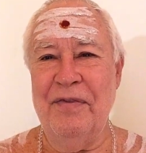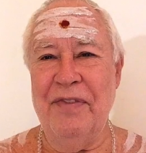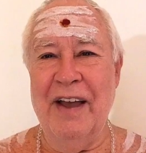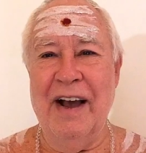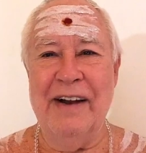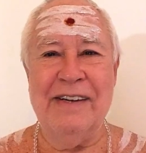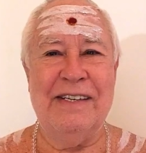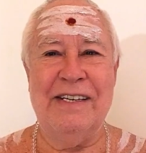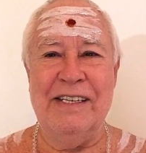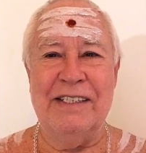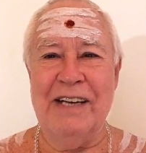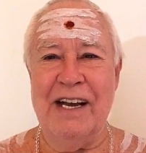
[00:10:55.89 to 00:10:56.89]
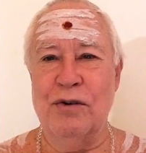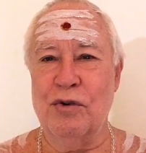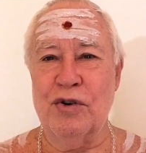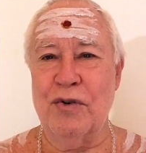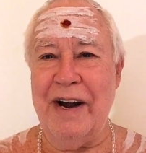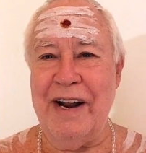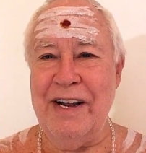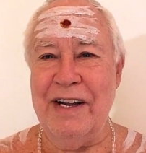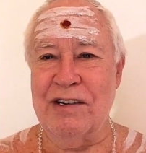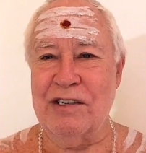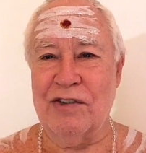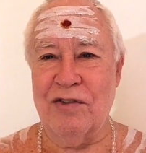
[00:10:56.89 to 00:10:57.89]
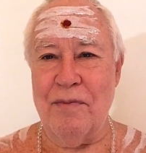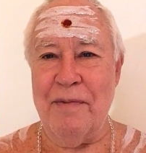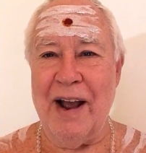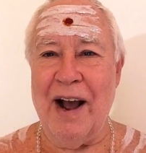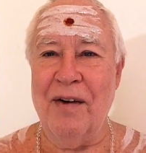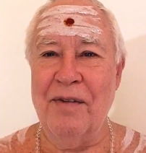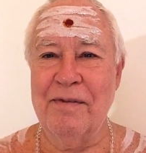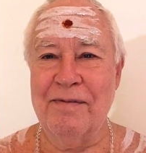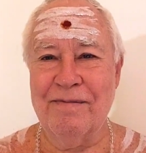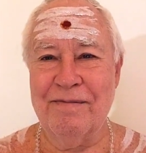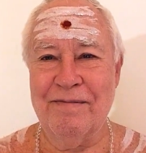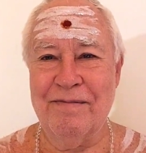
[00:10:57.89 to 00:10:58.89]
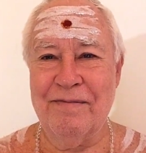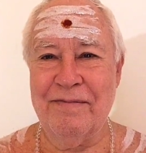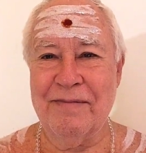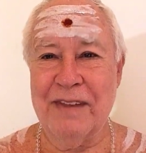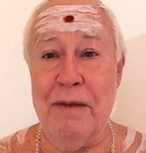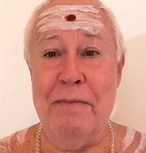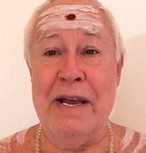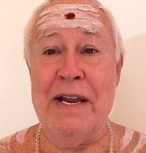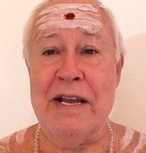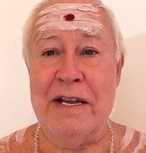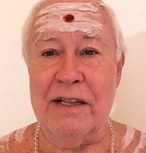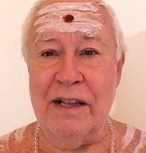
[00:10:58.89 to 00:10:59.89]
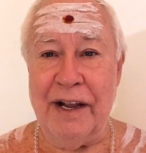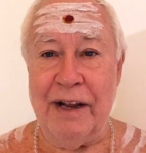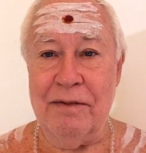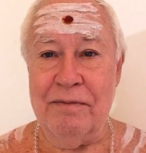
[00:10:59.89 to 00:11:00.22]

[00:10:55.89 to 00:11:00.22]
Not in ten or twenty years from now, immediately.